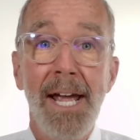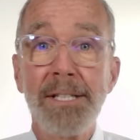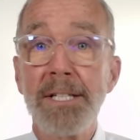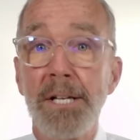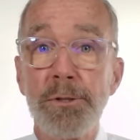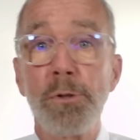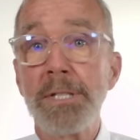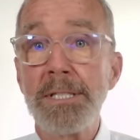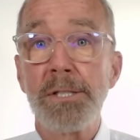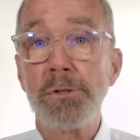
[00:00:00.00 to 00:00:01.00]
and the other
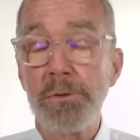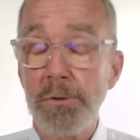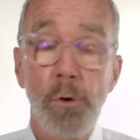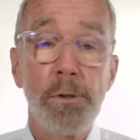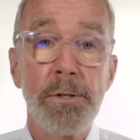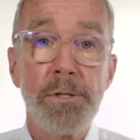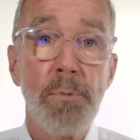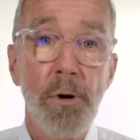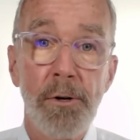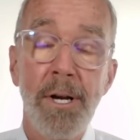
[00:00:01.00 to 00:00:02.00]
only did Goldner's
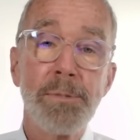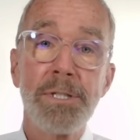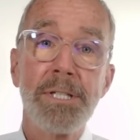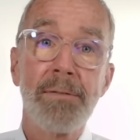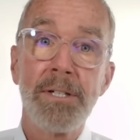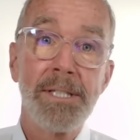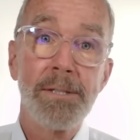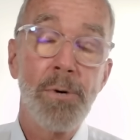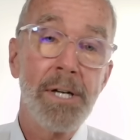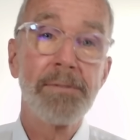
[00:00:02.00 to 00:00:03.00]
program. She never did
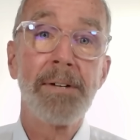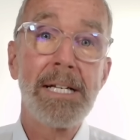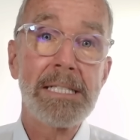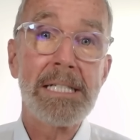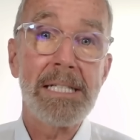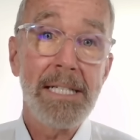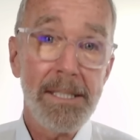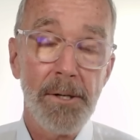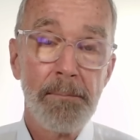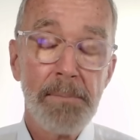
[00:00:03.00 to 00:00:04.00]
a water fast
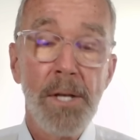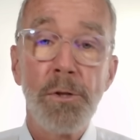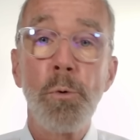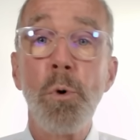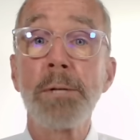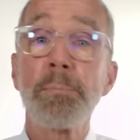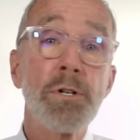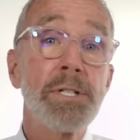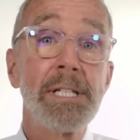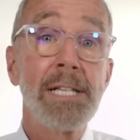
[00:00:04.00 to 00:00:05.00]
either. The one
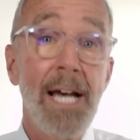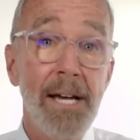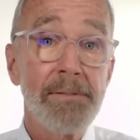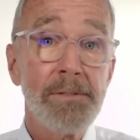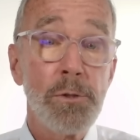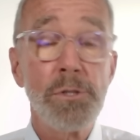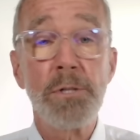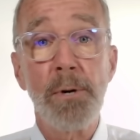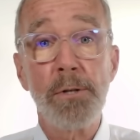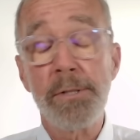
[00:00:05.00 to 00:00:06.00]
person left who
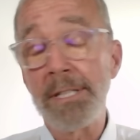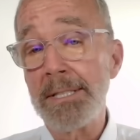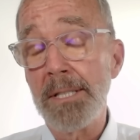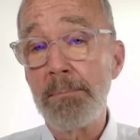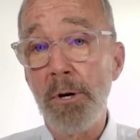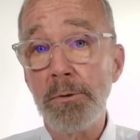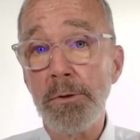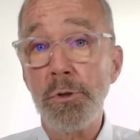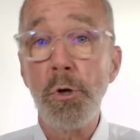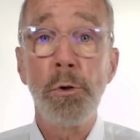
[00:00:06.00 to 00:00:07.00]
supposedly did
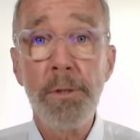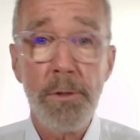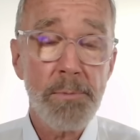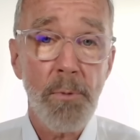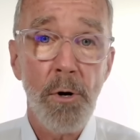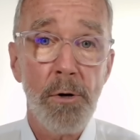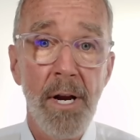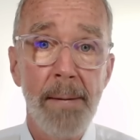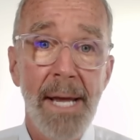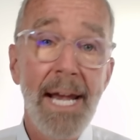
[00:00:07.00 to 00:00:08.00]
both Goldner's
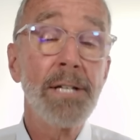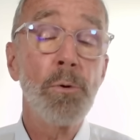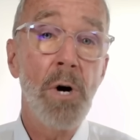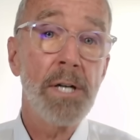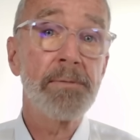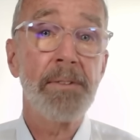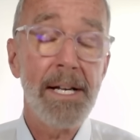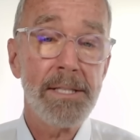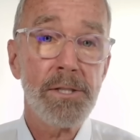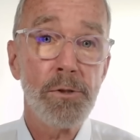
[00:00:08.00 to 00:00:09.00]
program and a water
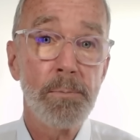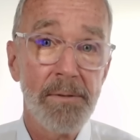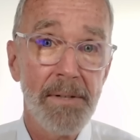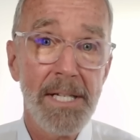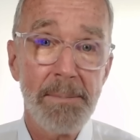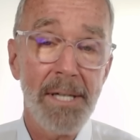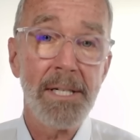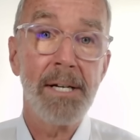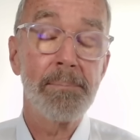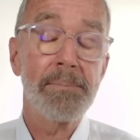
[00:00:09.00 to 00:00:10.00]
fast supervised by
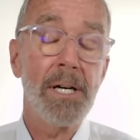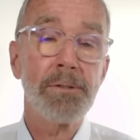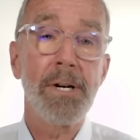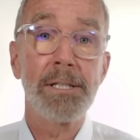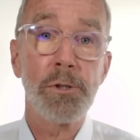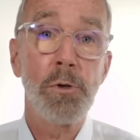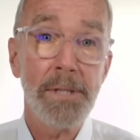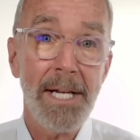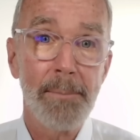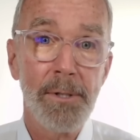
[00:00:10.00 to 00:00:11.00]
Do Dr. Alan
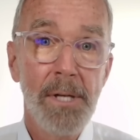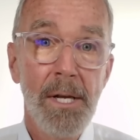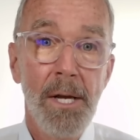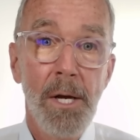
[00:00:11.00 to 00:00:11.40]
Goldhamer,